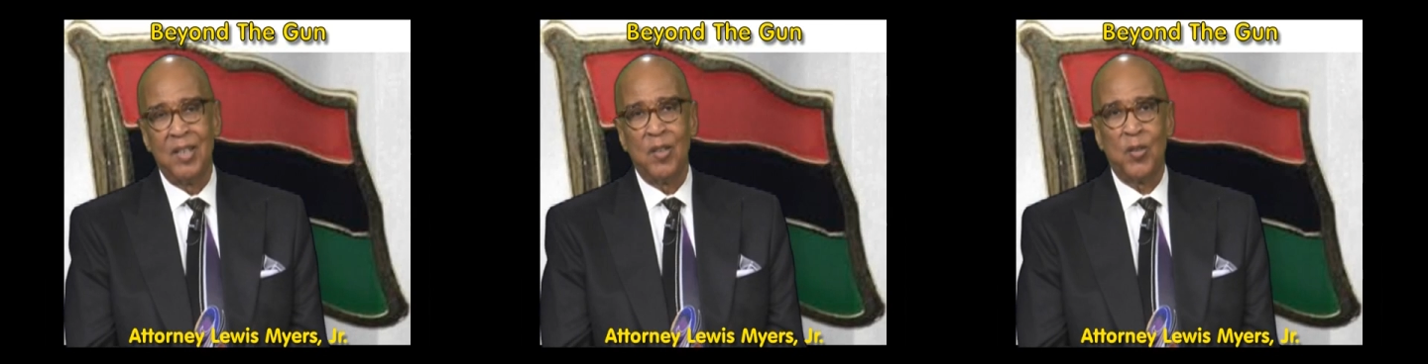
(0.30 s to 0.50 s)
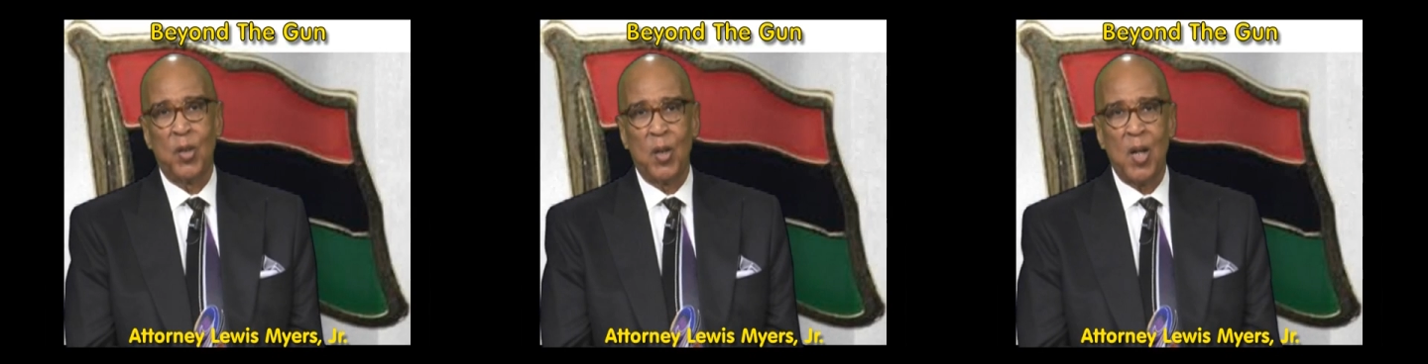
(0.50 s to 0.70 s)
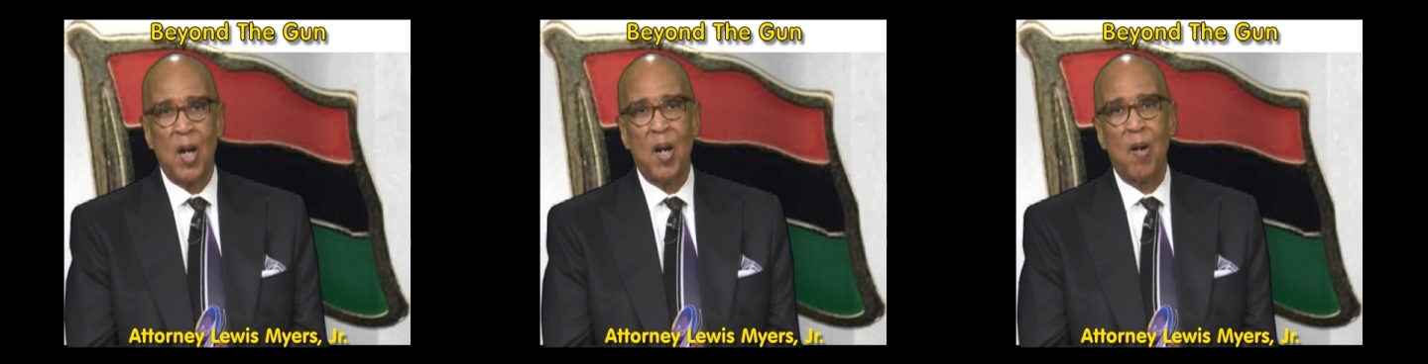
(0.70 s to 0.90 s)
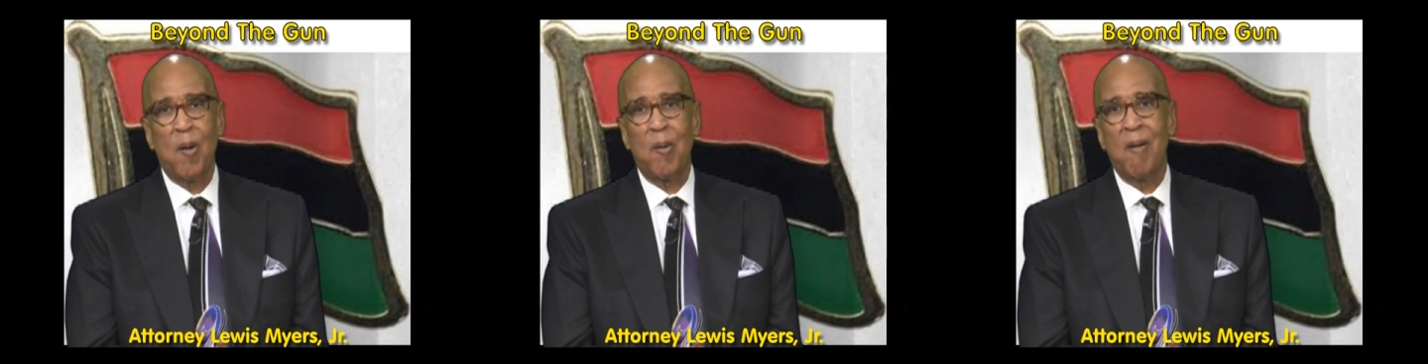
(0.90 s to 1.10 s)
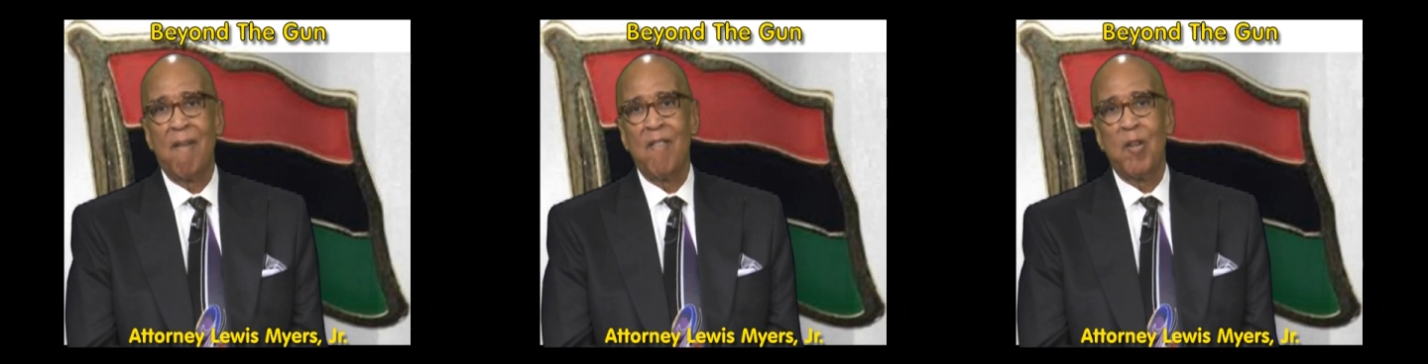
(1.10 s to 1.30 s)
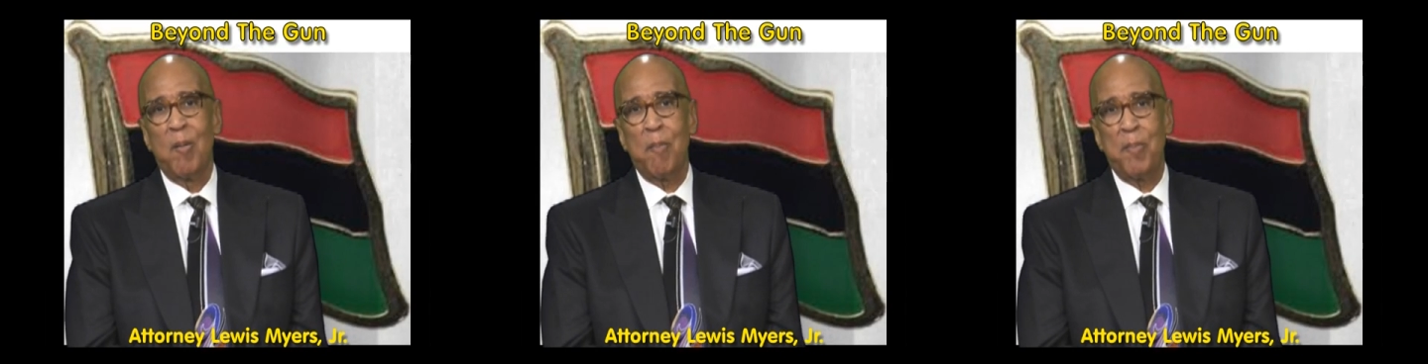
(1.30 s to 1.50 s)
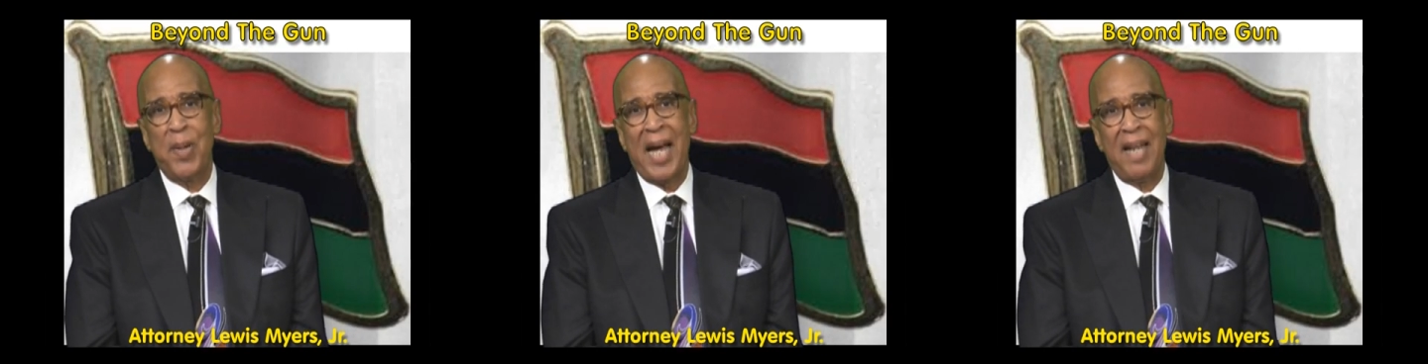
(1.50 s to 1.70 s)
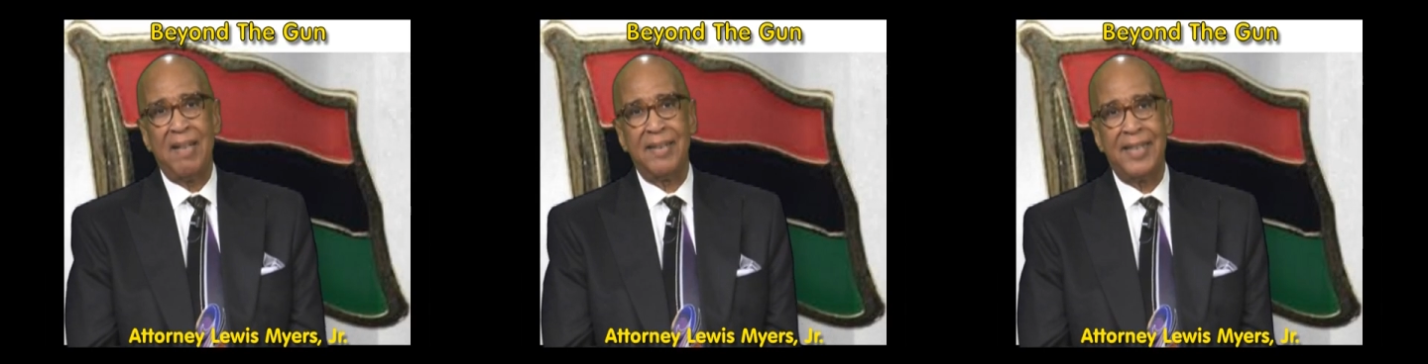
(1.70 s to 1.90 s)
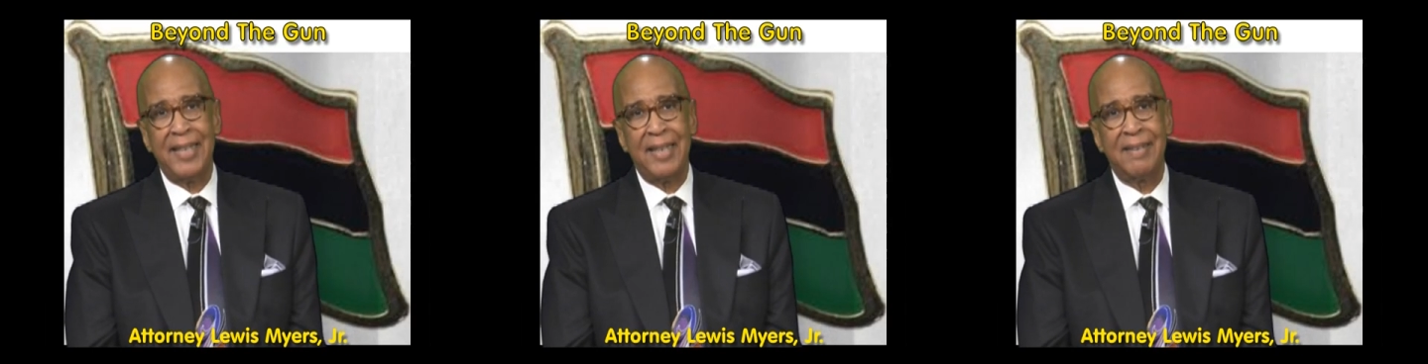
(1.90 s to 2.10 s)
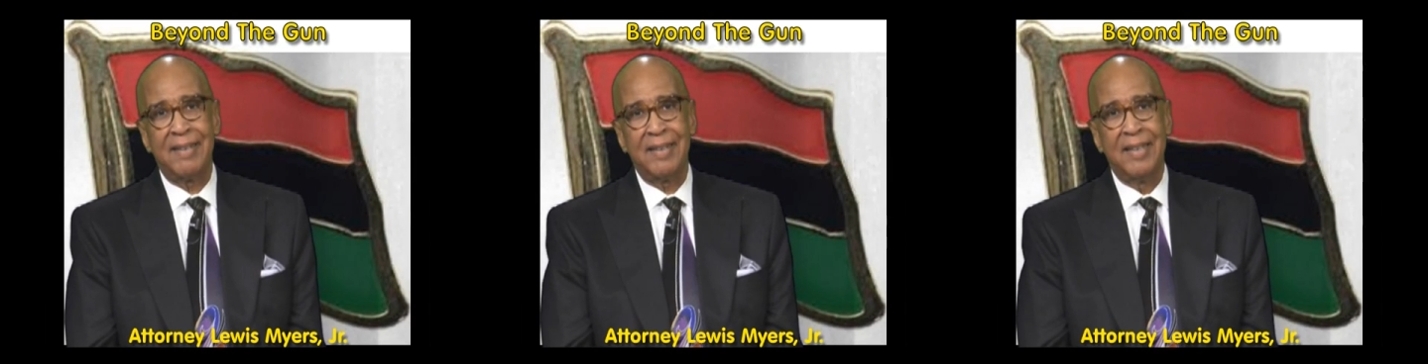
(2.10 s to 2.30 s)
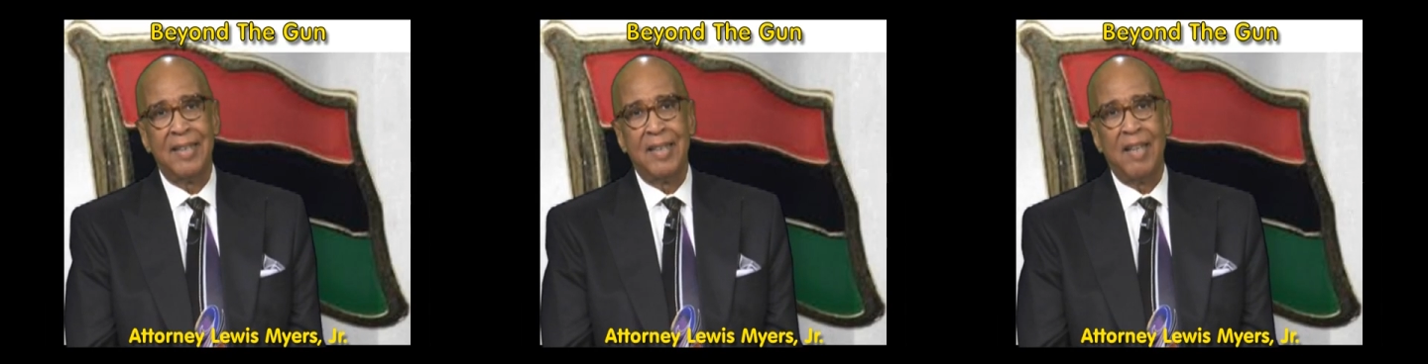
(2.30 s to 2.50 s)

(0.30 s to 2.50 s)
the law, politics,